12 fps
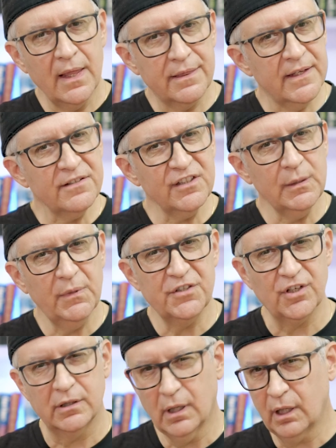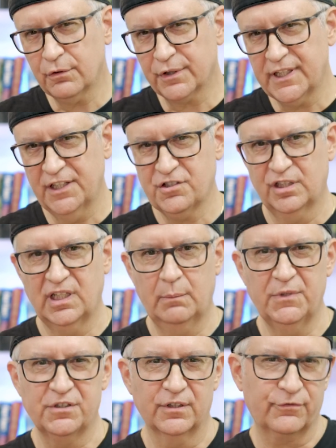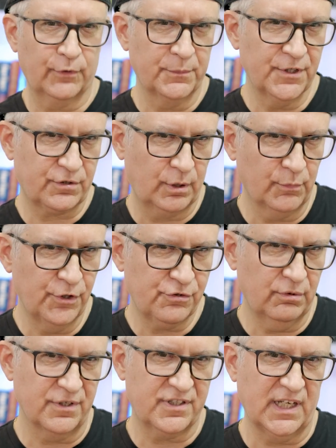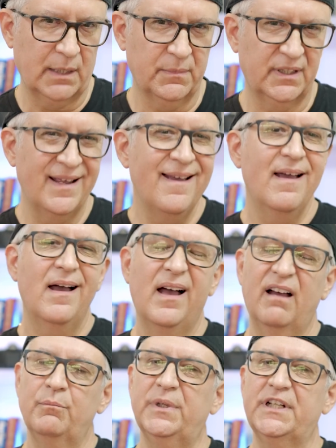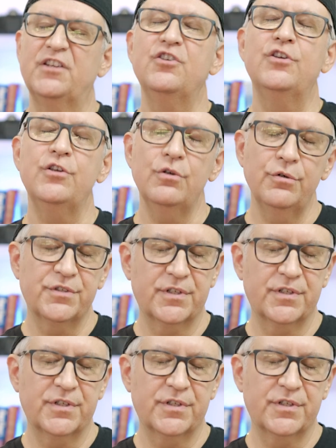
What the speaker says: This image and other kitchen images from this commercial assignment have been a huge